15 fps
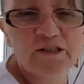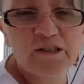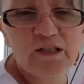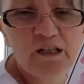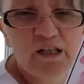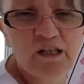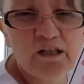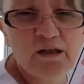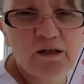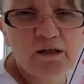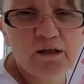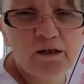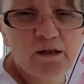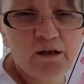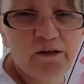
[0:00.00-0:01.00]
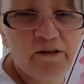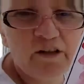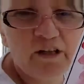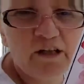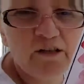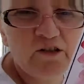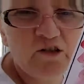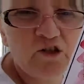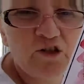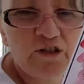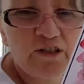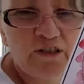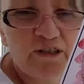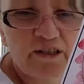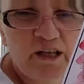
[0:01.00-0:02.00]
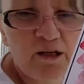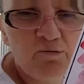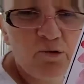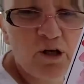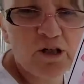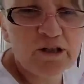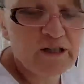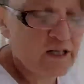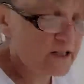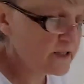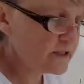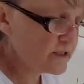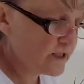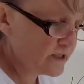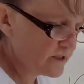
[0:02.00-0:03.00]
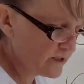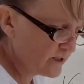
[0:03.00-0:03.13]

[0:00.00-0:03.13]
see that just the same word again and again